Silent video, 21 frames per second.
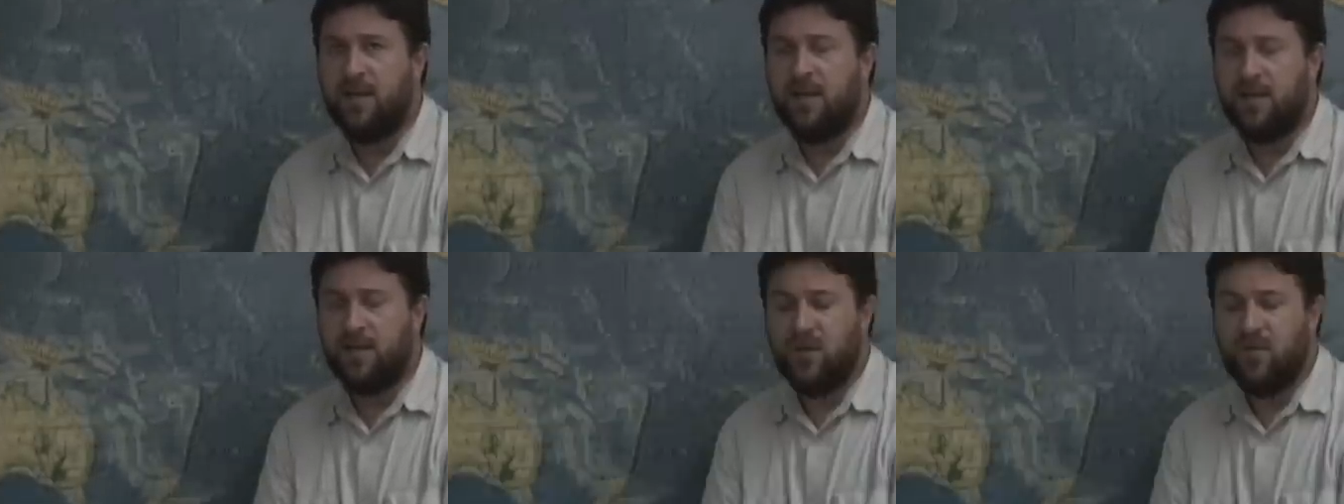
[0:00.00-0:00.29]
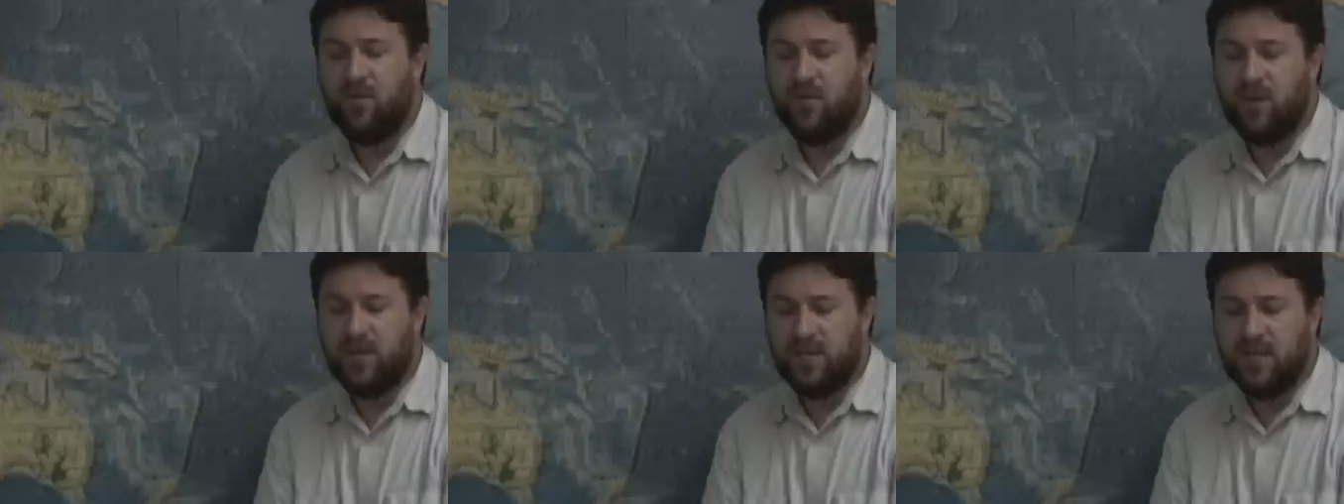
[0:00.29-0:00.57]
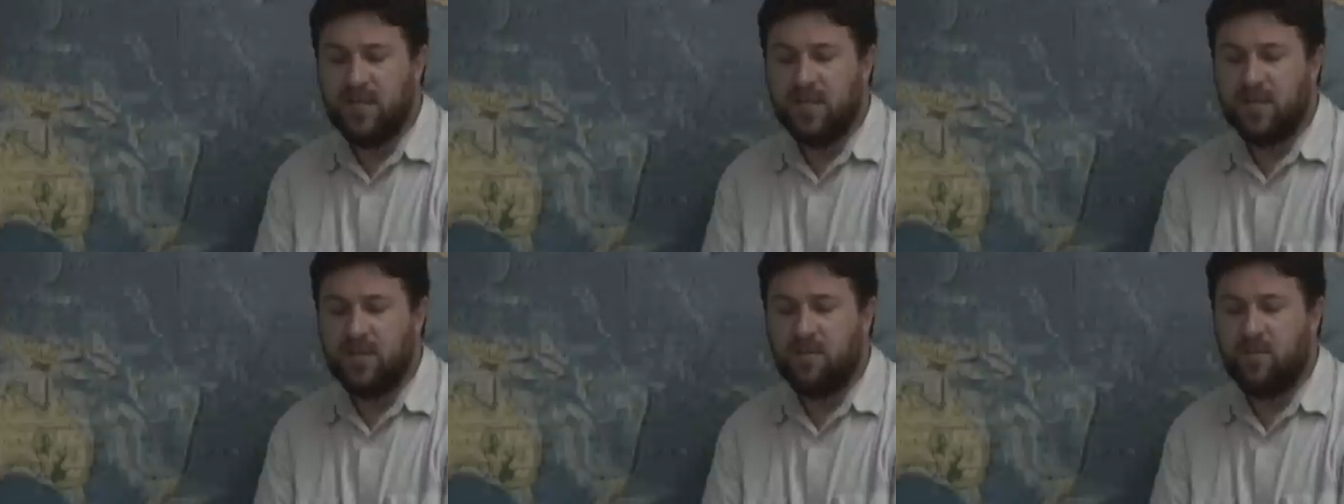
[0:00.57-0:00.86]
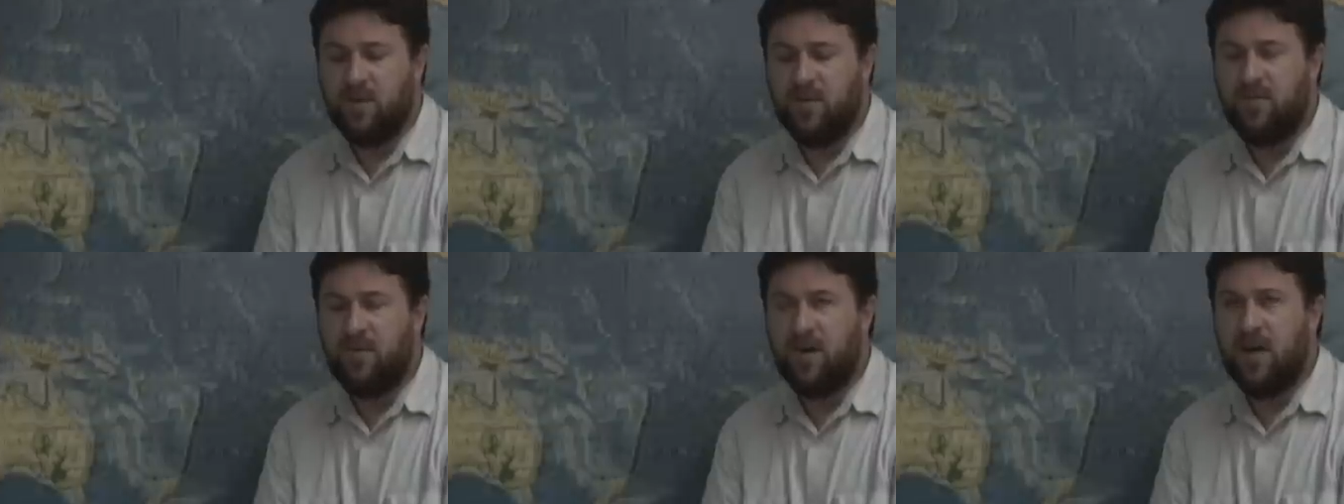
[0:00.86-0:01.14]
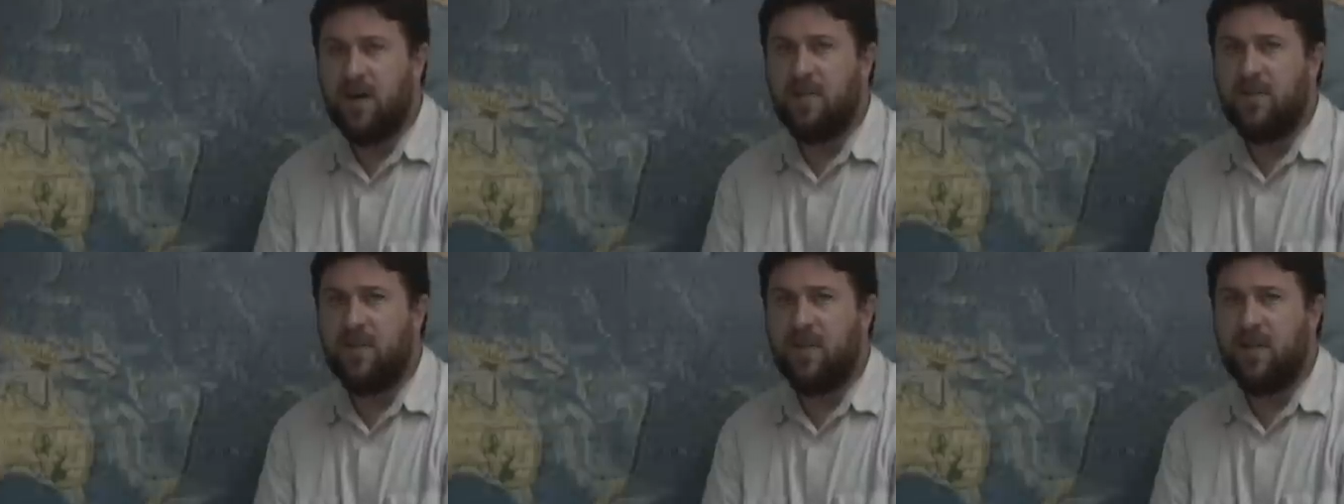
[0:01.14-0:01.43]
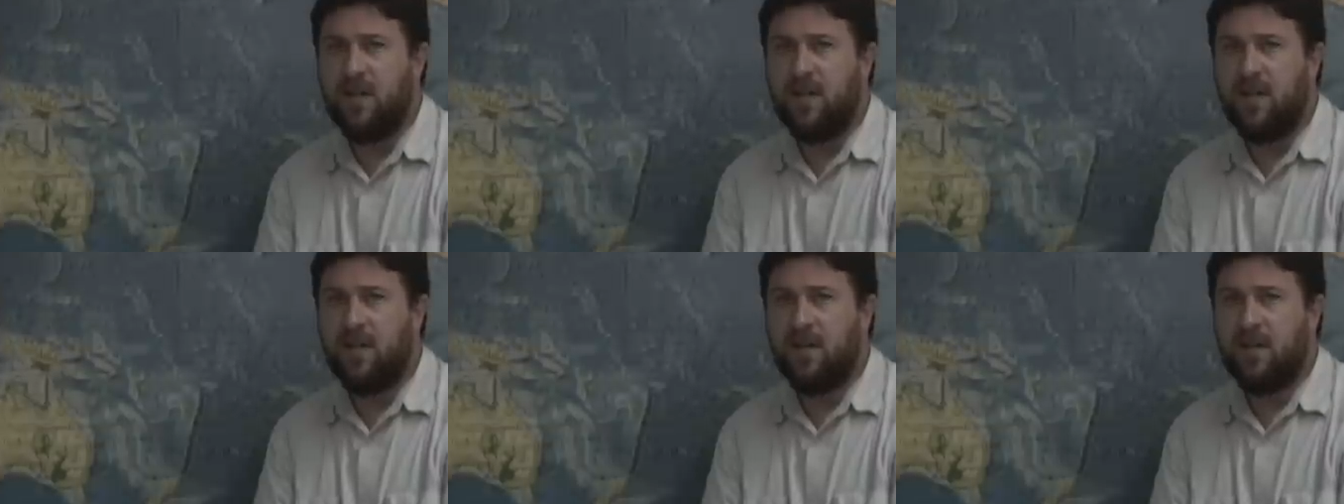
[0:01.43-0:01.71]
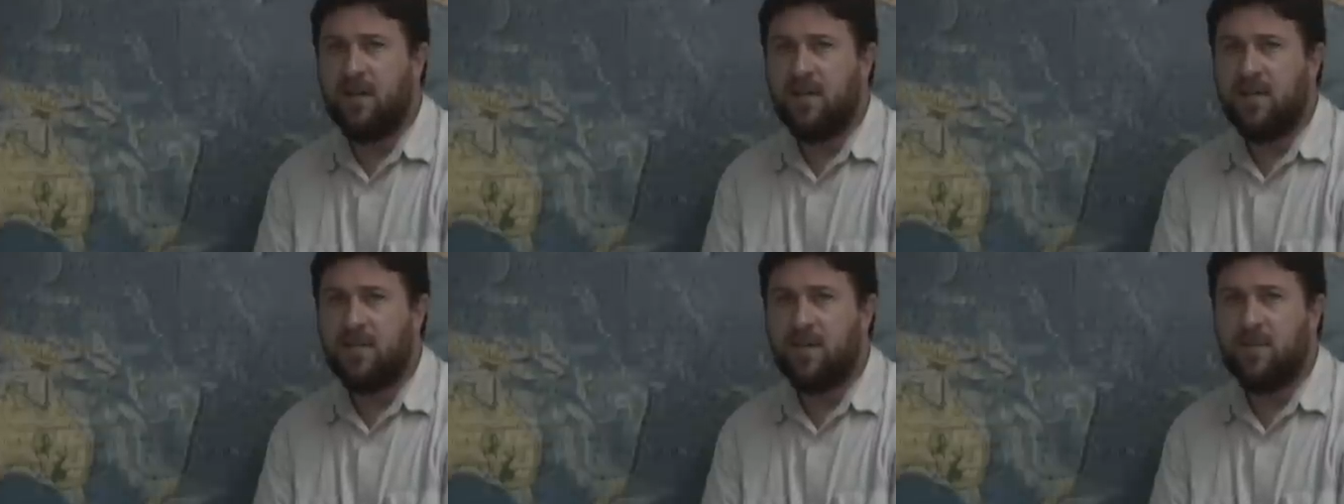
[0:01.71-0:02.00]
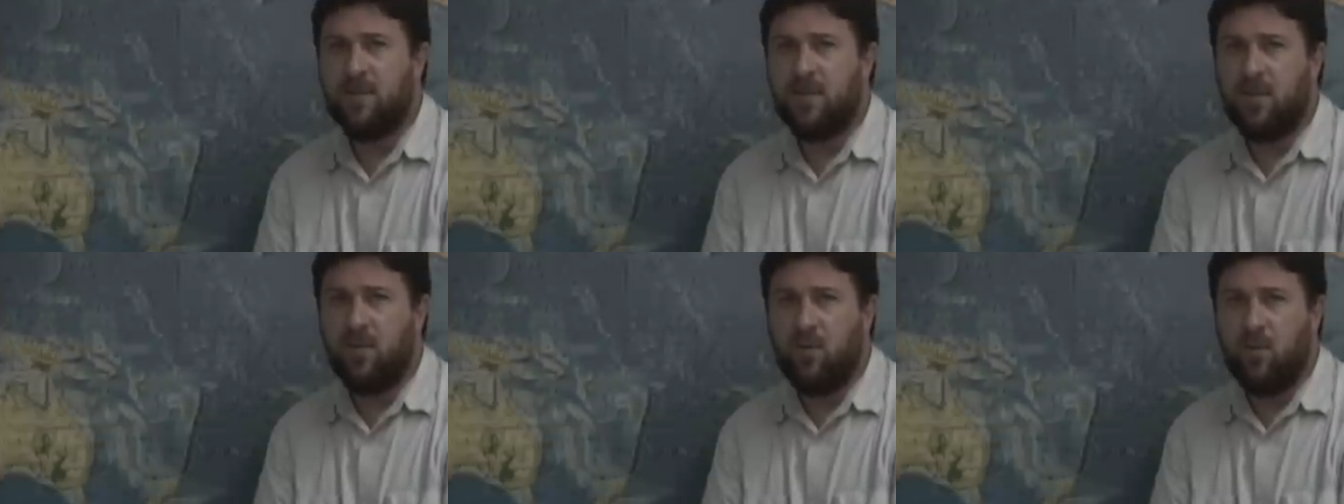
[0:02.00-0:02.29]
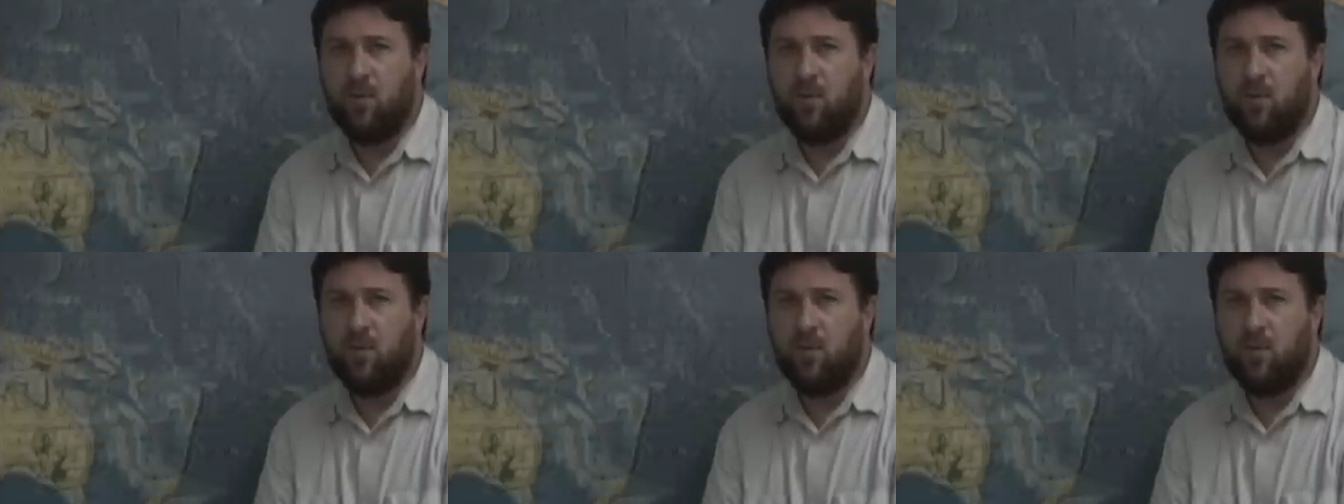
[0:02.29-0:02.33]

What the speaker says: So for instance, we find some of the